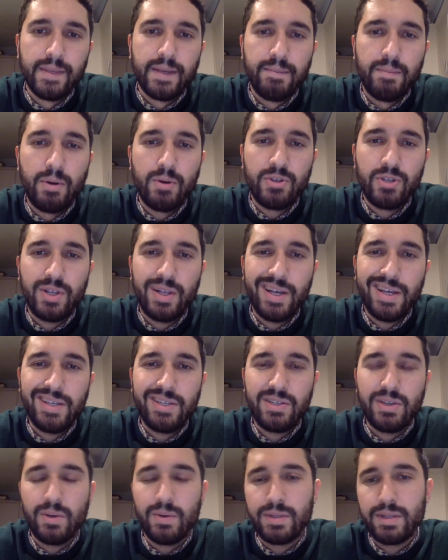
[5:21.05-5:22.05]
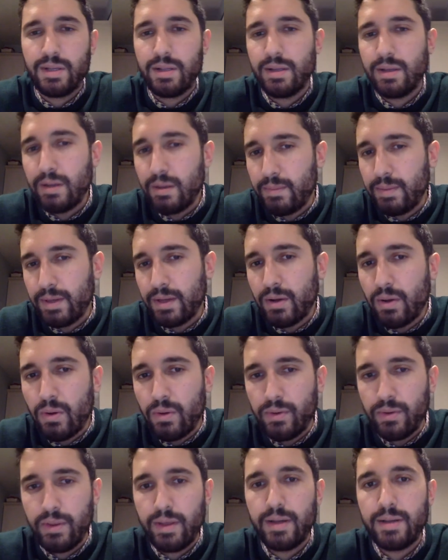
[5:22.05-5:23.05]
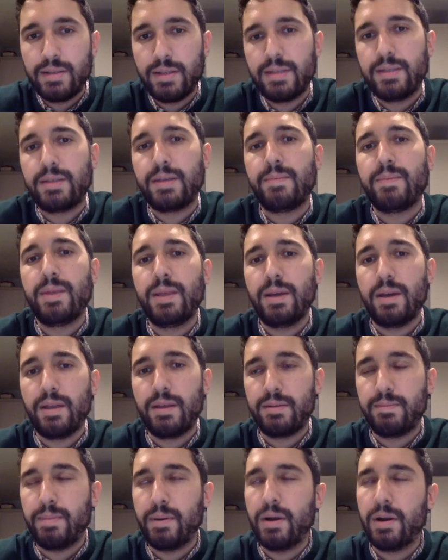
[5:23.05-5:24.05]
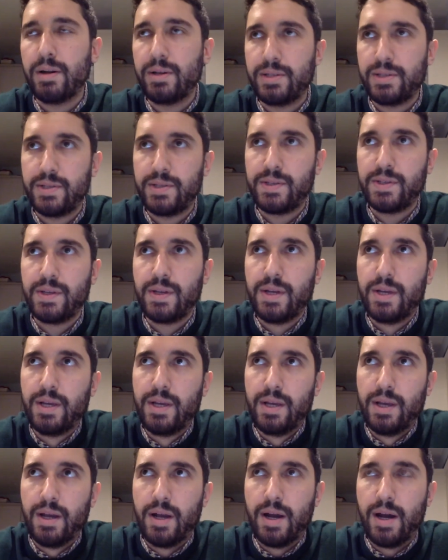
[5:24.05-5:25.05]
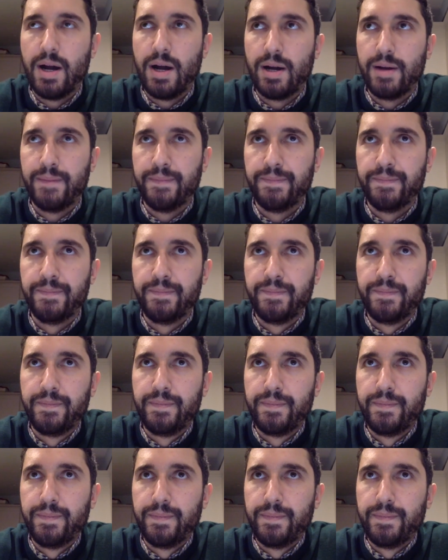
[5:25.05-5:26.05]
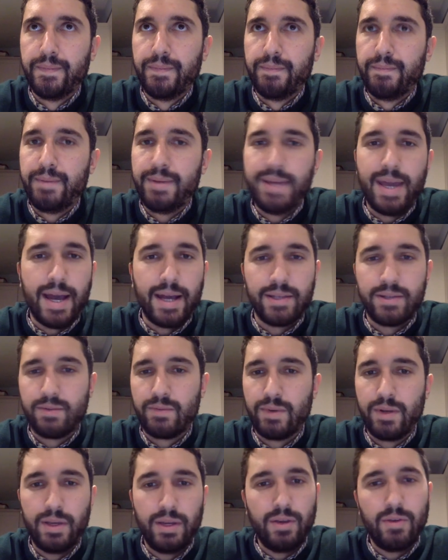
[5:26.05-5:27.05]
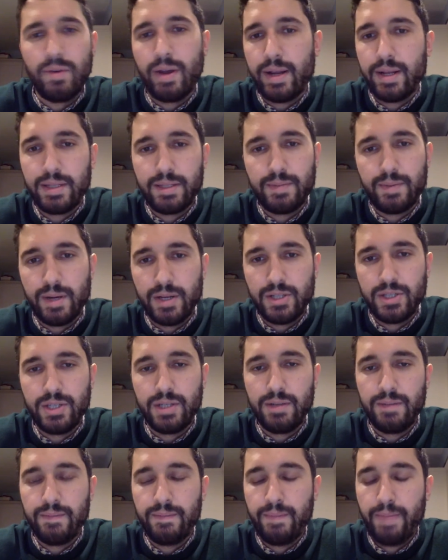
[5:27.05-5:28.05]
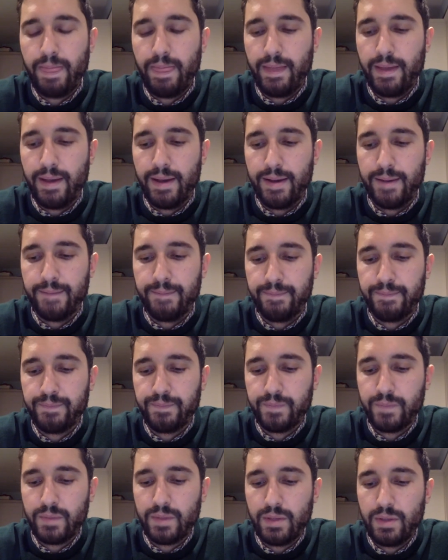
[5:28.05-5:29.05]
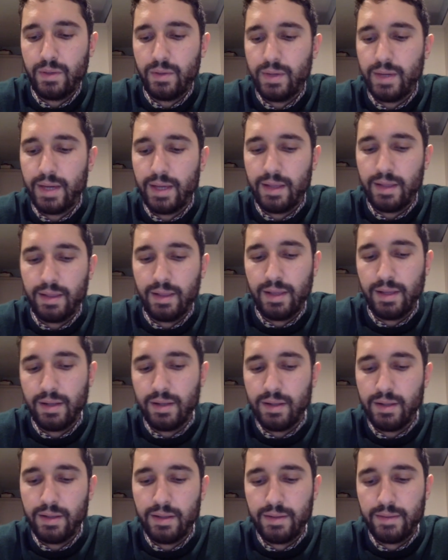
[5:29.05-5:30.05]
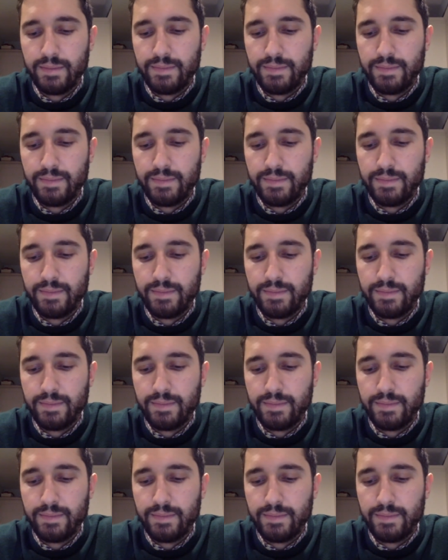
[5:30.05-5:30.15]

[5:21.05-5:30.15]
Beaujolais, so it's a little bit colder there than some of the other parts. Um, but yeah, it's a really great expression. You get little